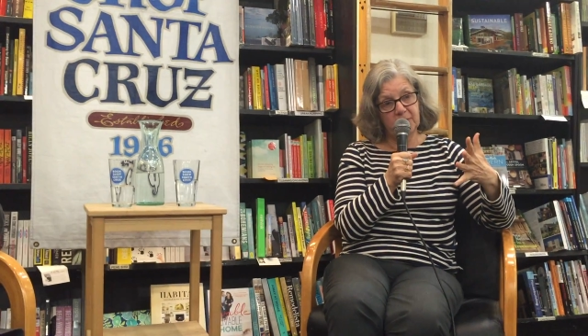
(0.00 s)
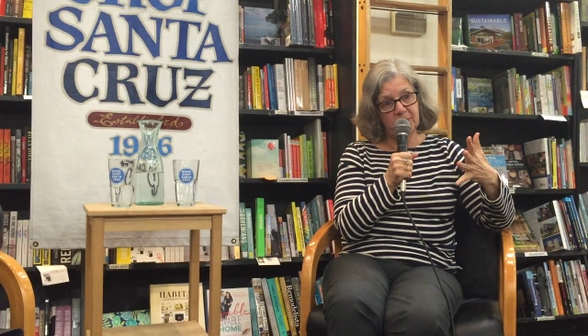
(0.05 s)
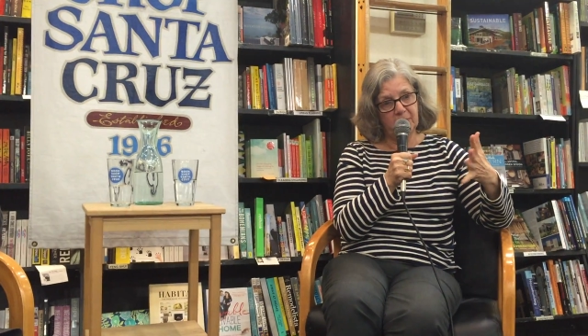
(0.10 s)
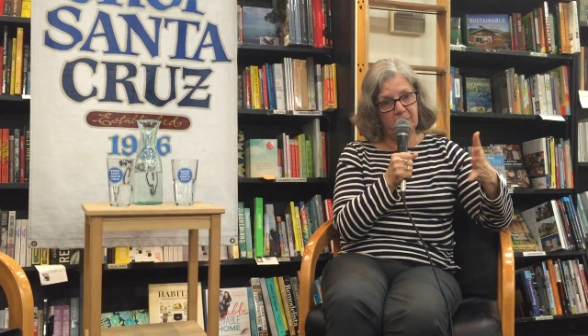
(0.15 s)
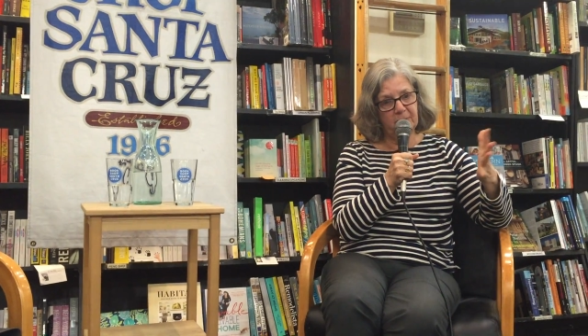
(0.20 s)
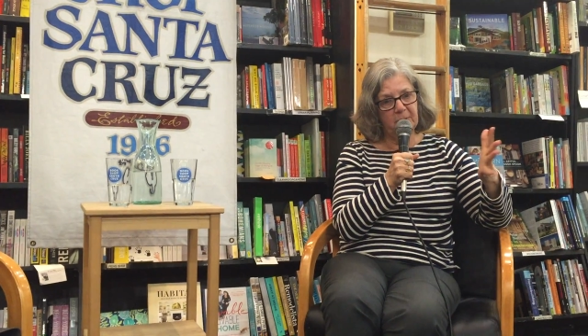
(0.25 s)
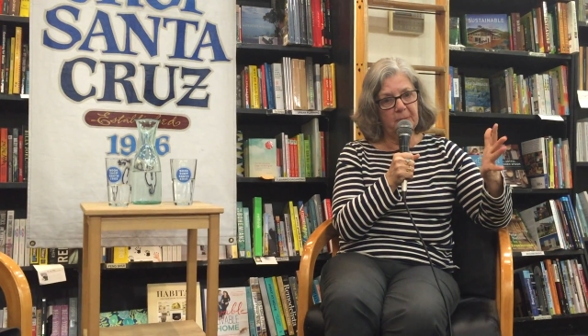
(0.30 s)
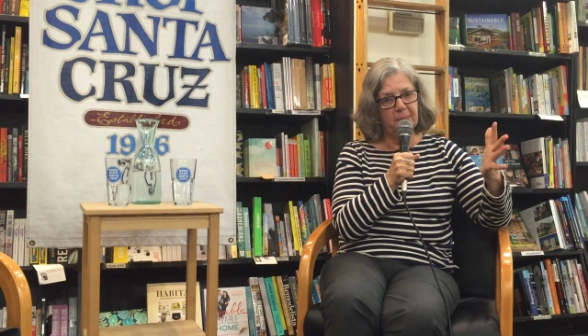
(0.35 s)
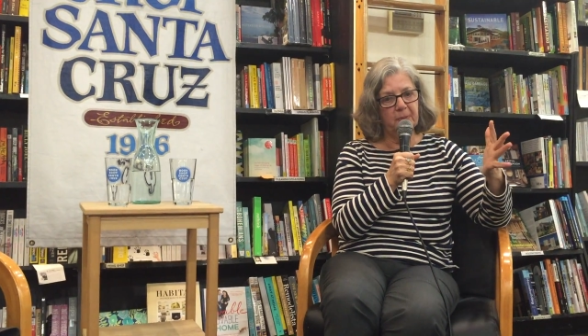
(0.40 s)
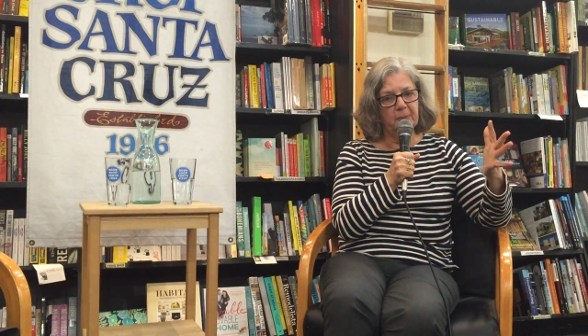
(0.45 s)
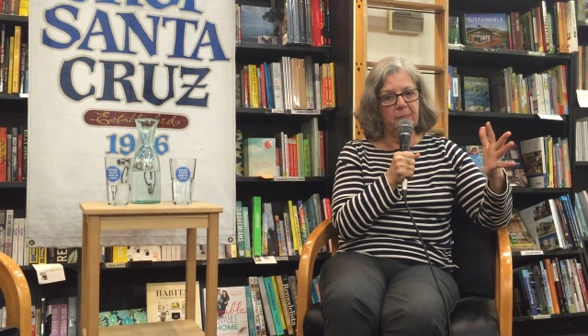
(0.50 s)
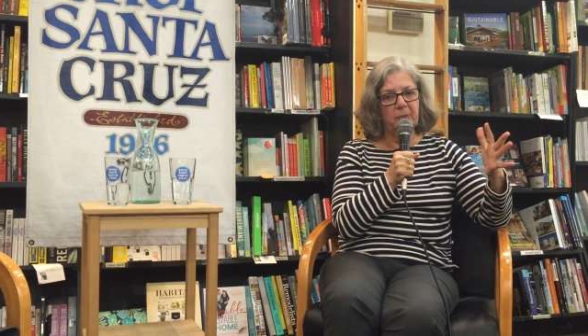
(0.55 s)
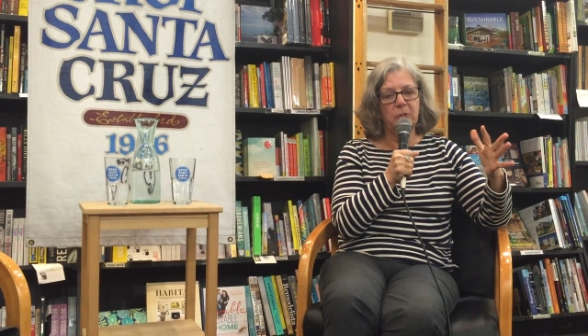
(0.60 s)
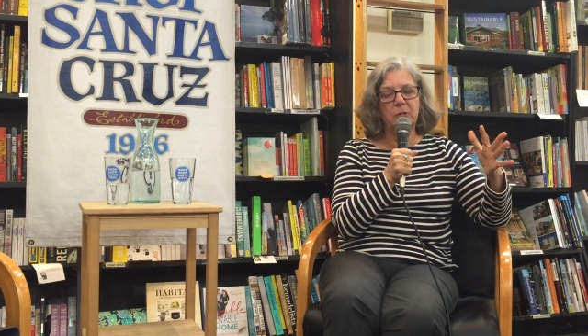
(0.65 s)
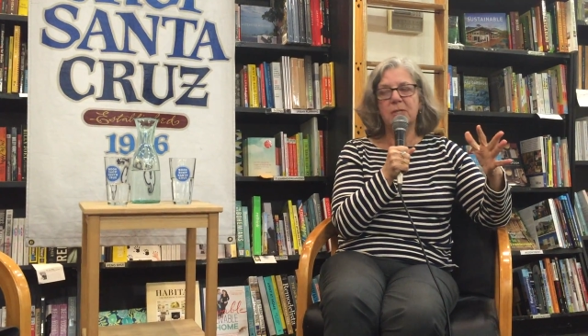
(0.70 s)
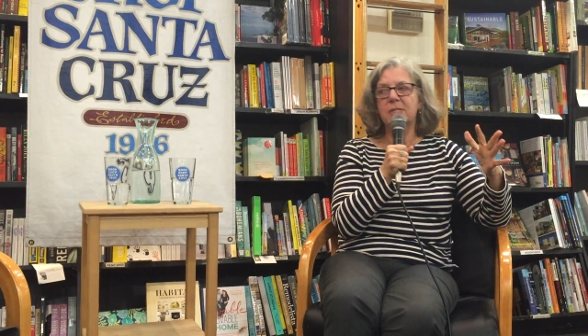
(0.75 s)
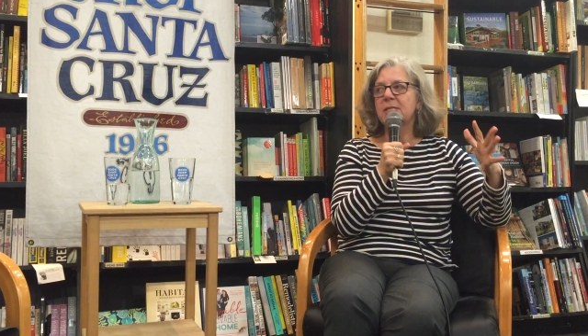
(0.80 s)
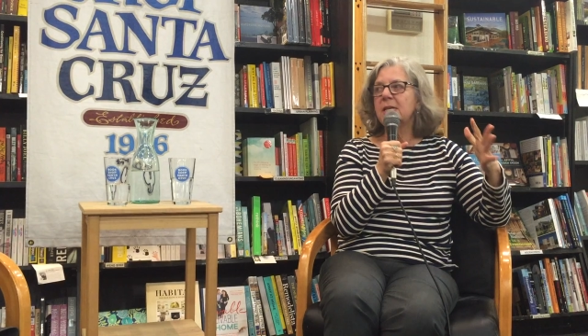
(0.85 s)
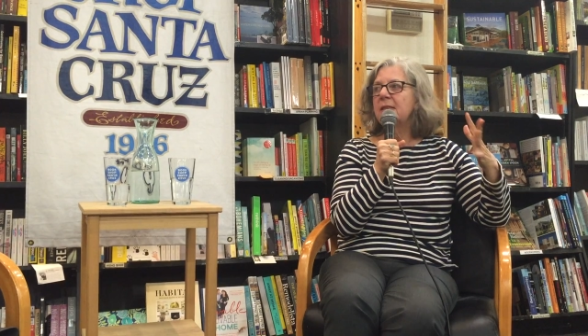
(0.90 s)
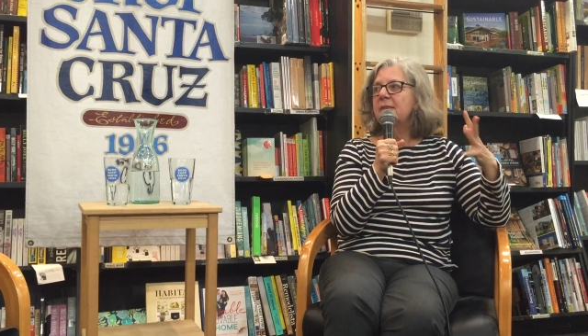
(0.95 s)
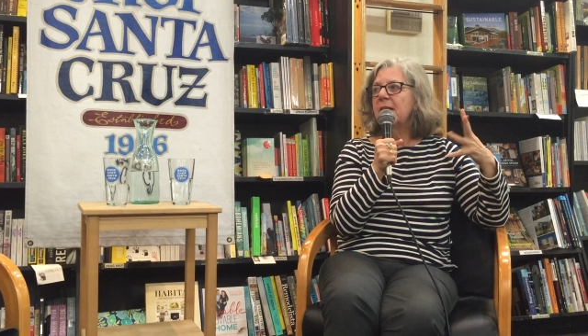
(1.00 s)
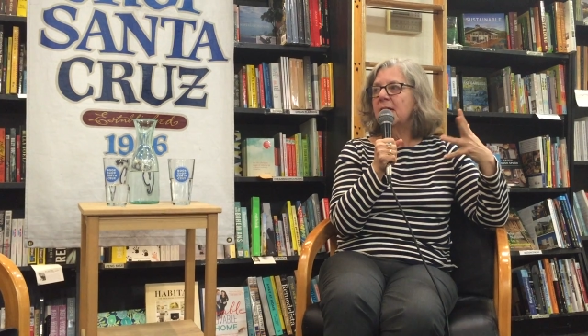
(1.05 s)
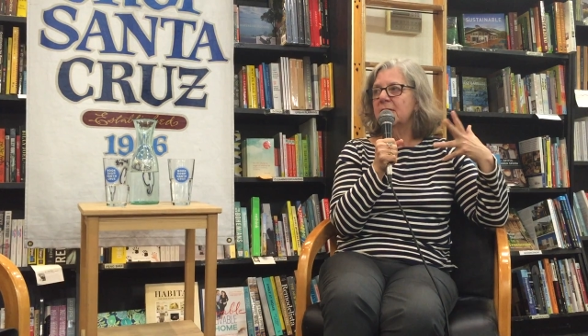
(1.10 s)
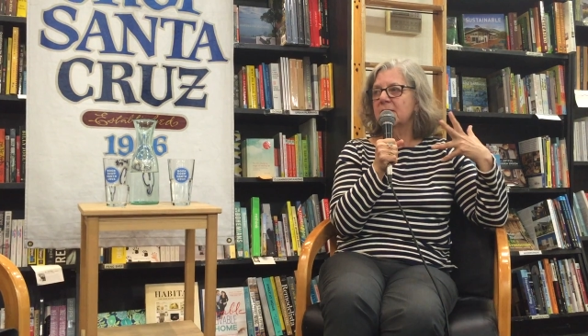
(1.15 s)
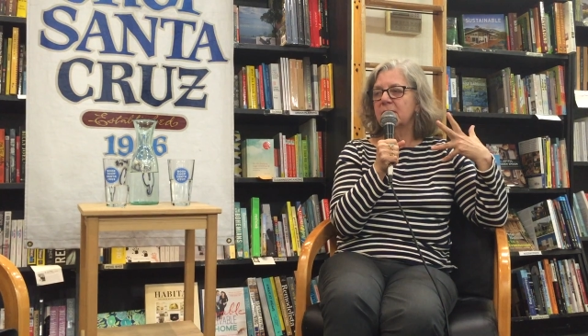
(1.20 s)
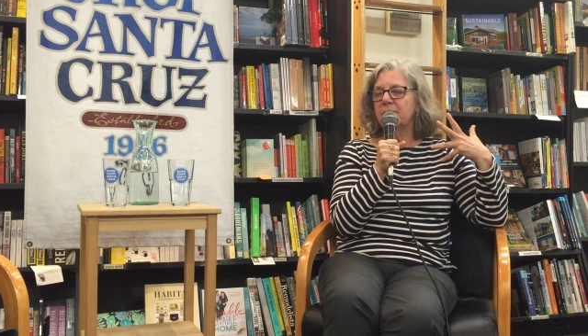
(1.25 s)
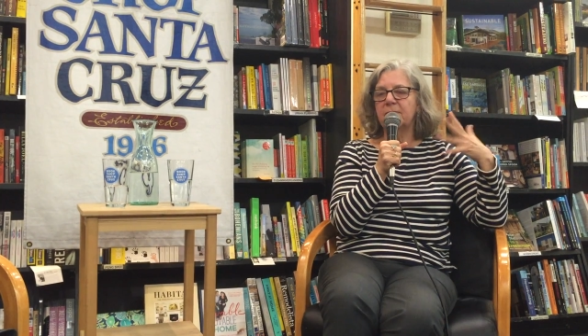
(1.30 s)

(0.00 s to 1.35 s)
for people because then that's a,